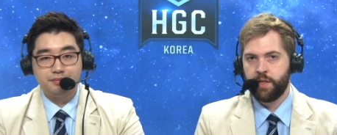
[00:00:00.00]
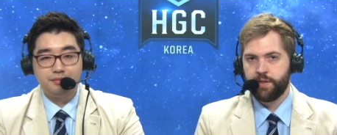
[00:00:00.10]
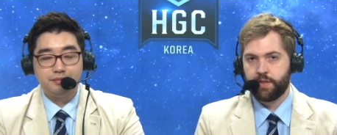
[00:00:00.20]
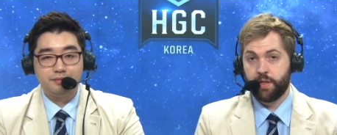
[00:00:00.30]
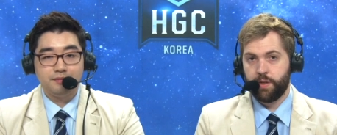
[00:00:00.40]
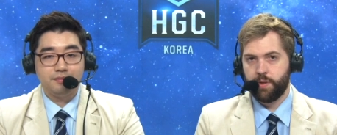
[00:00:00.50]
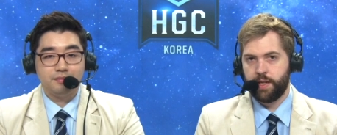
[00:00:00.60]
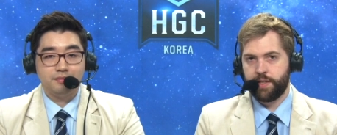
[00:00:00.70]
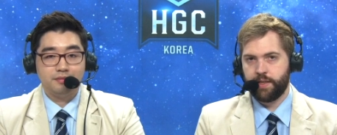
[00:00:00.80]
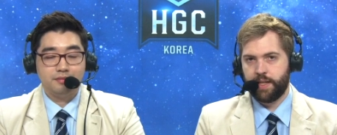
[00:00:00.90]
Speaker 1: So I
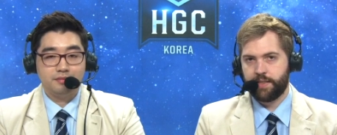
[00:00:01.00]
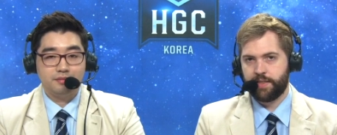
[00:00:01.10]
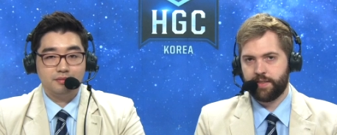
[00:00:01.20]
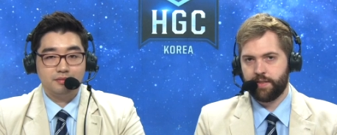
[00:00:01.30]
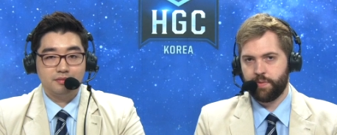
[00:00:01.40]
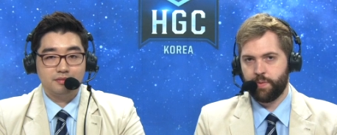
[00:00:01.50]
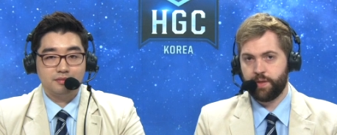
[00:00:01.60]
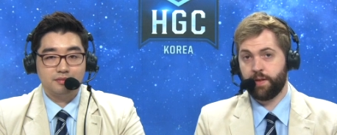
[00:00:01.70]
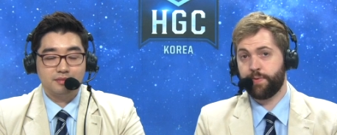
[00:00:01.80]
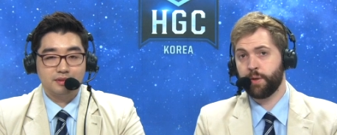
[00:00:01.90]
think that's what
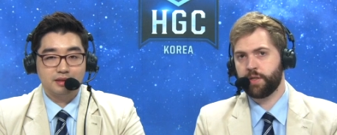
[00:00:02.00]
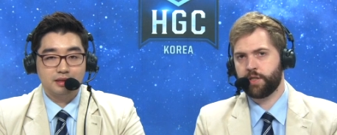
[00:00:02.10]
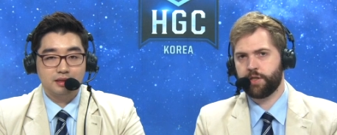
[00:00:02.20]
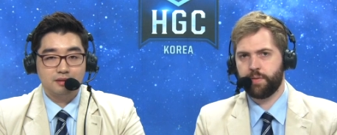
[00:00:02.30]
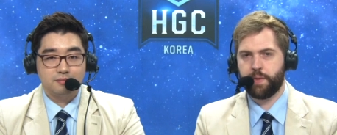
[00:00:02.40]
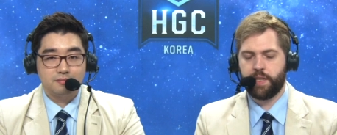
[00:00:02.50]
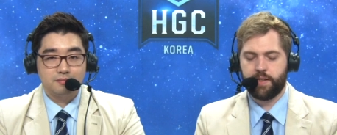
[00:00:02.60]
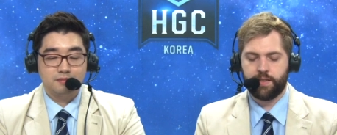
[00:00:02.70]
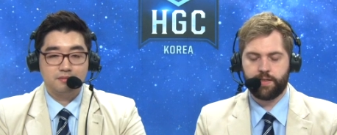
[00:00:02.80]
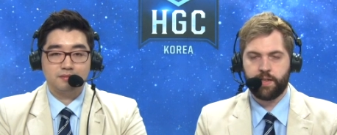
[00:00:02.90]
the focus should be
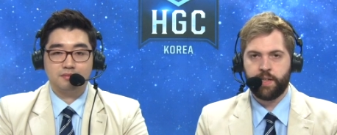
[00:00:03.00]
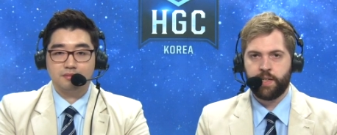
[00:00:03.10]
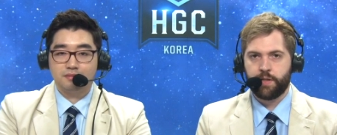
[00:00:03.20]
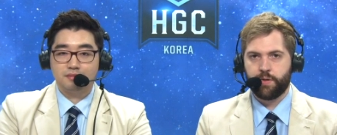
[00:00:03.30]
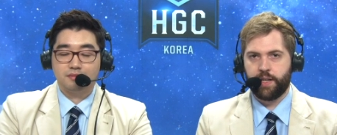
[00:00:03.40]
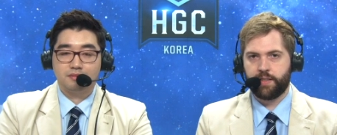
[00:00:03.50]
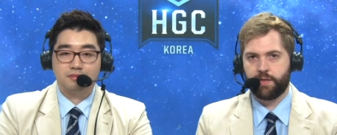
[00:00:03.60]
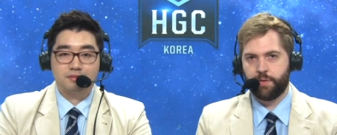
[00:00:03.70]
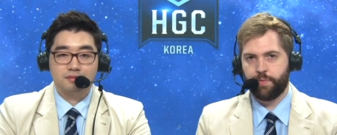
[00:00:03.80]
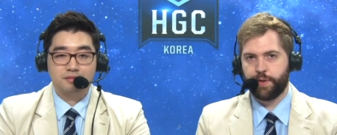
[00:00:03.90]
is trying
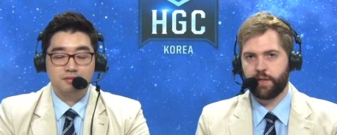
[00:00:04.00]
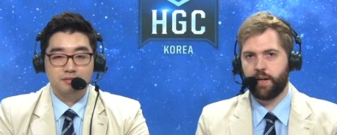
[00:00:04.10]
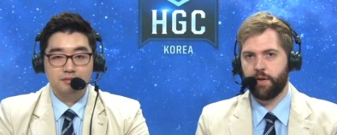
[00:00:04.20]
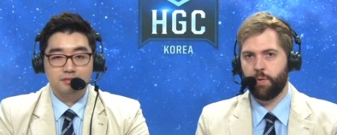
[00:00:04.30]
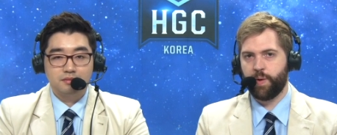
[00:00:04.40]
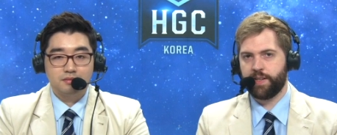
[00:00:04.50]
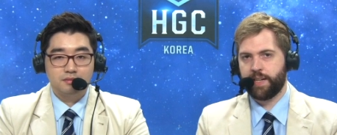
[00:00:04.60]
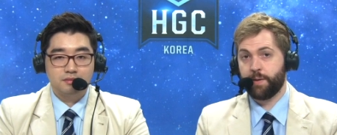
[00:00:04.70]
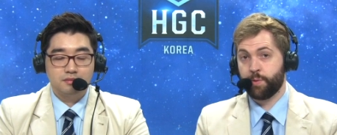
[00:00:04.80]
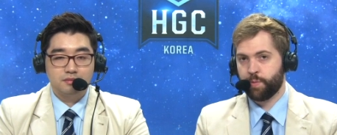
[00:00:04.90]
to figure out a way to
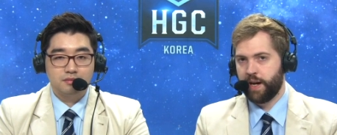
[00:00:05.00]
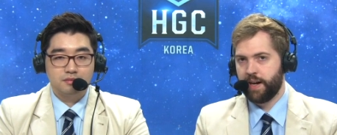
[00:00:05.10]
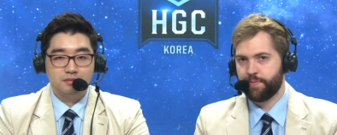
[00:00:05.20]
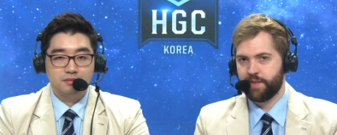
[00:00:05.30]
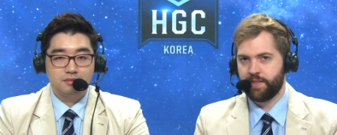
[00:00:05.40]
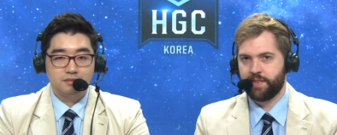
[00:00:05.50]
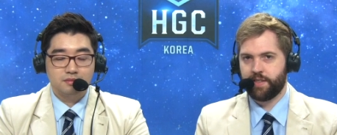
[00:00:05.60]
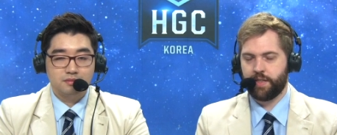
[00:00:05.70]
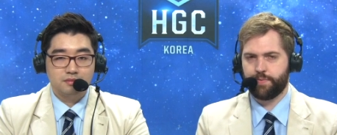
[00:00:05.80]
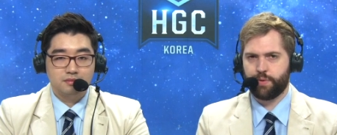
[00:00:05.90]
outdraft instead
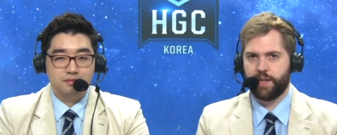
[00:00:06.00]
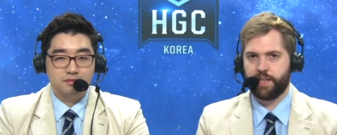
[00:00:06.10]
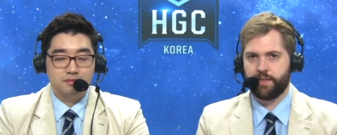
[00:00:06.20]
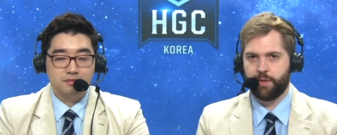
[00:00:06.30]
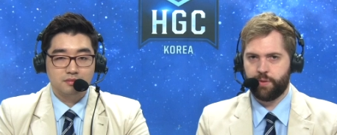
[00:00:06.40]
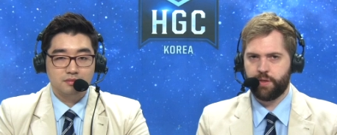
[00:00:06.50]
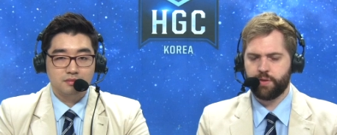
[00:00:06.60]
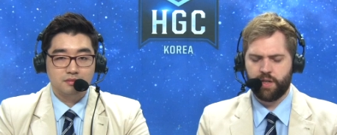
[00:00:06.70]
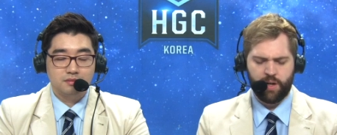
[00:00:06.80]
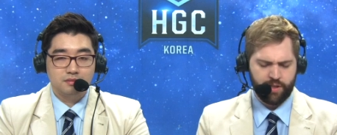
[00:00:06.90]
of trying to use
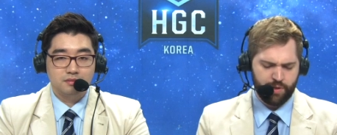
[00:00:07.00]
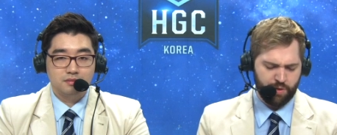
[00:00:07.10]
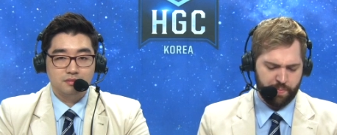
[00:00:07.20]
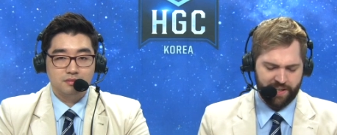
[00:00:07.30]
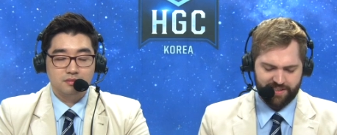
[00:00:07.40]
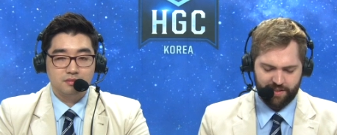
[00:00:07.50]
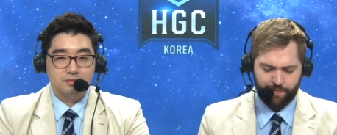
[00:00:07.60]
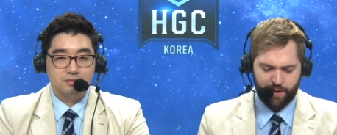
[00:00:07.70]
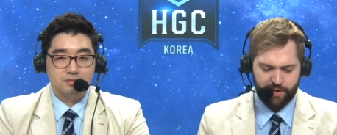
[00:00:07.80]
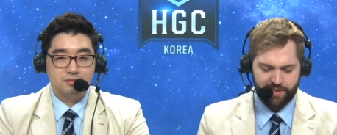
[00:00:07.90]
unusual picks. The
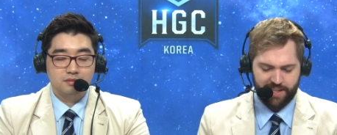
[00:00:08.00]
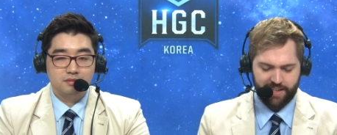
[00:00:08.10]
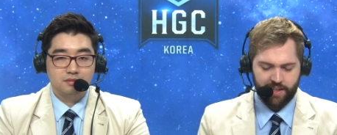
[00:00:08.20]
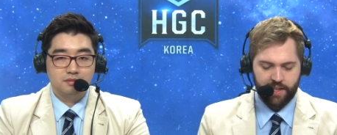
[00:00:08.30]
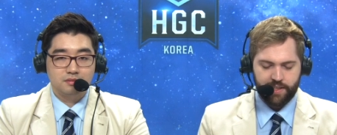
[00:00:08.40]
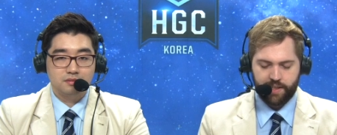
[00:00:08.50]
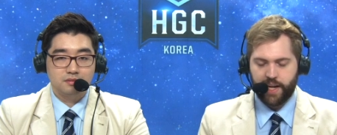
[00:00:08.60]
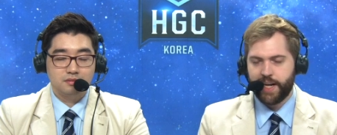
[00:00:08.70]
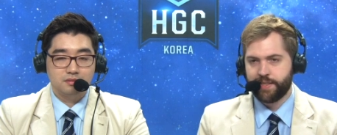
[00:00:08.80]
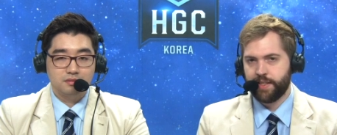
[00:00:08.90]
Falstad, the
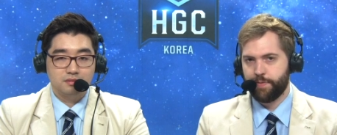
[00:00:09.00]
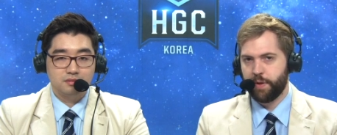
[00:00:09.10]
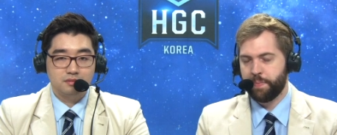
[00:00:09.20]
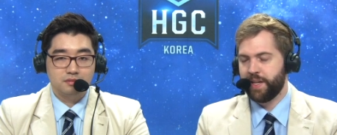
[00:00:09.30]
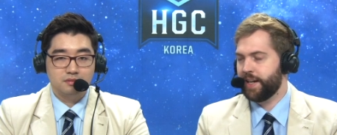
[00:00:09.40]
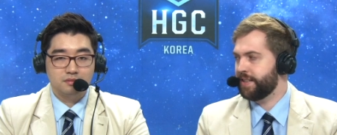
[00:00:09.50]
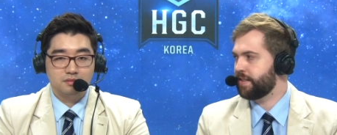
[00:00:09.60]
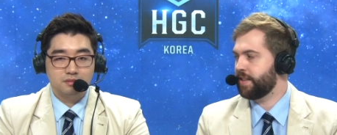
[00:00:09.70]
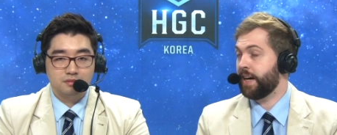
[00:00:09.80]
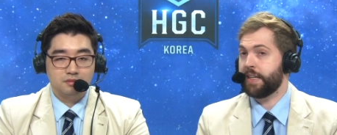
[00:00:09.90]
Cassia for the blinds.
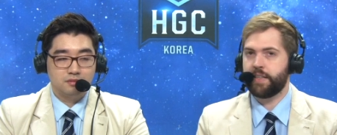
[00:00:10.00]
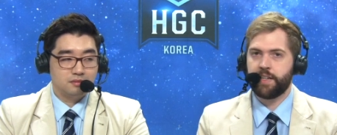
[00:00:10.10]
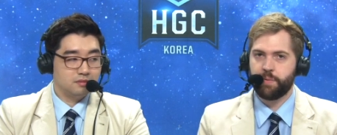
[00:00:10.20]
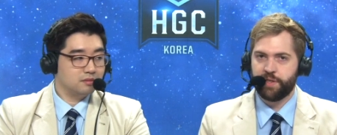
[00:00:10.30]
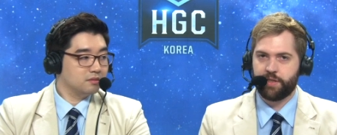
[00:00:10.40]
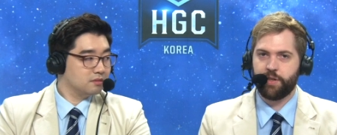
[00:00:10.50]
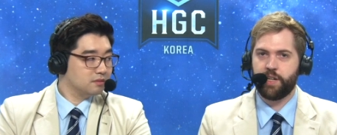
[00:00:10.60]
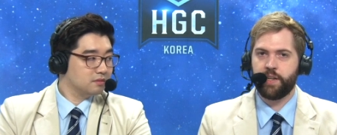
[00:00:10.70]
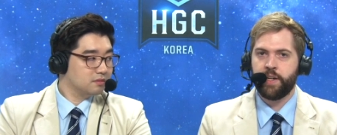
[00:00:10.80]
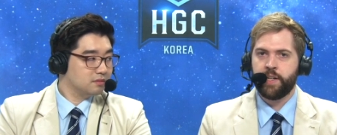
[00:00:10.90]
The idea was
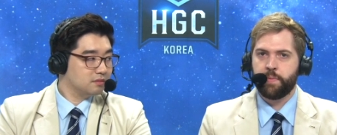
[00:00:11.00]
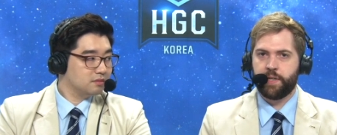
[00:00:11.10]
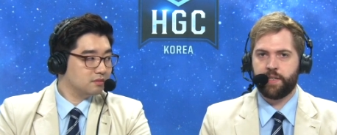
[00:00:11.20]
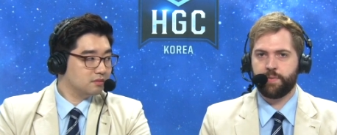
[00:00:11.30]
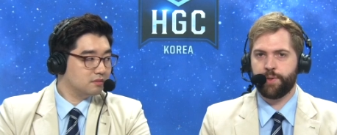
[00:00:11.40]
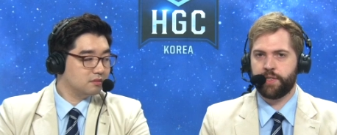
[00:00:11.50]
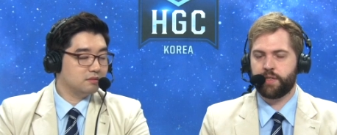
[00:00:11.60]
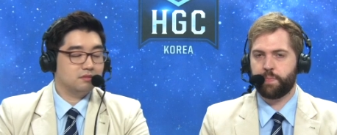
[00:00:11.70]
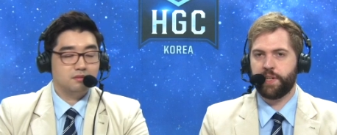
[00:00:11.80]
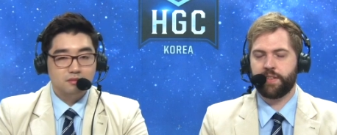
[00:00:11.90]
good, but it didn't really
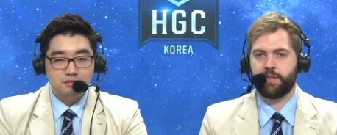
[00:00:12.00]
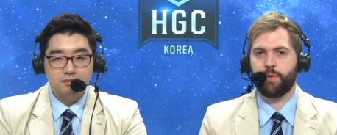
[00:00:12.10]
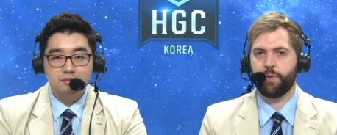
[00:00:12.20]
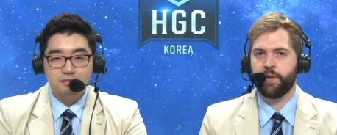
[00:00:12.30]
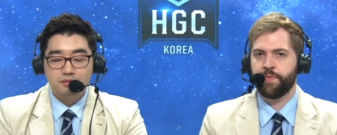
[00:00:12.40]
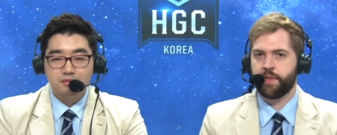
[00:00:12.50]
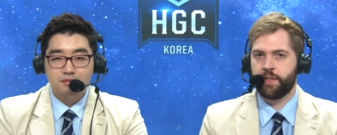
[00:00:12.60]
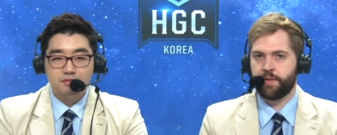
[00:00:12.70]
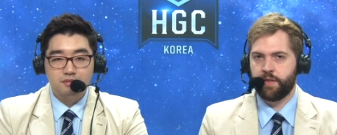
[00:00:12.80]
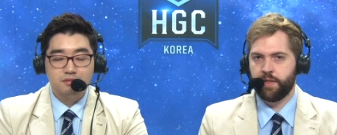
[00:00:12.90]
speak to the
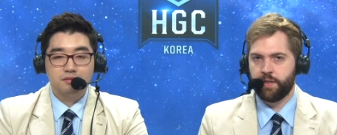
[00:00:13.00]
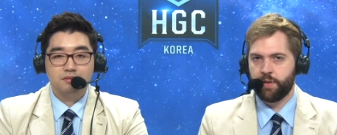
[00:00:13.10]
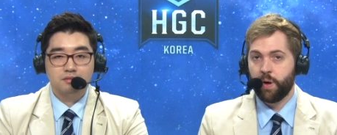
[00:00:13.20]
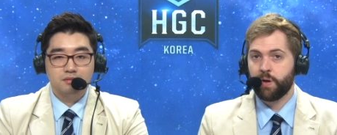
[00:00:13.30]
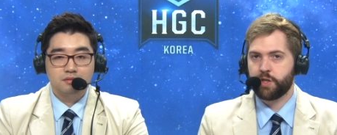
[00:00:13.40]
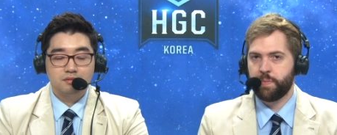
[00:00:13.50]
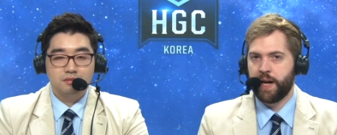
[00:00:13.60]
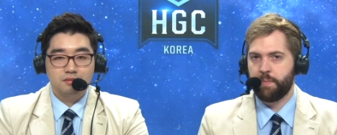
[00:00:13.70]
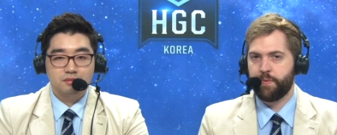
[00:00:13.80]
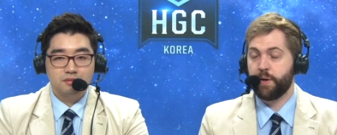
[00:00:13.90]
the large
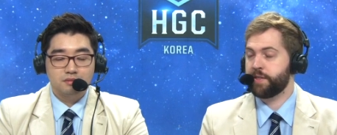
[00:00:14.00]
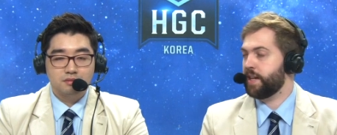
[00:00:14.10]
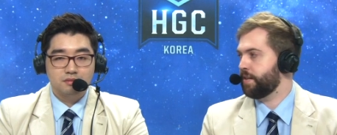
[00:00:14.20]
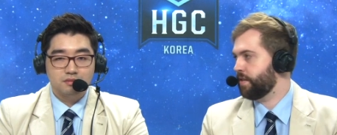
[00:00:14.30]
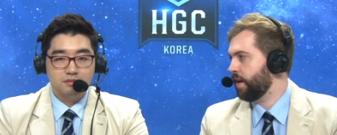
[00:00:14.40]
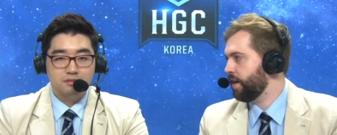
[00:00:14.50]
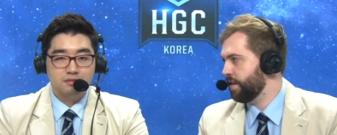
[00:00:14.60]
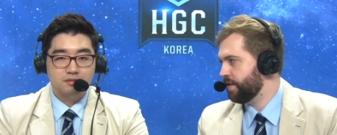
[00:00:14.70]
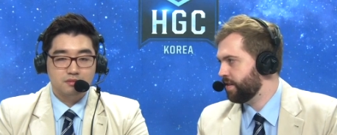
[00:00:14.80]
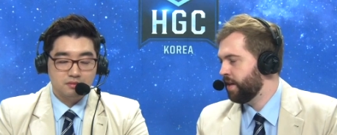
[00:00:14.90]
map. Falstad
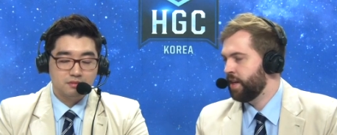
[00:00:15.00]
does,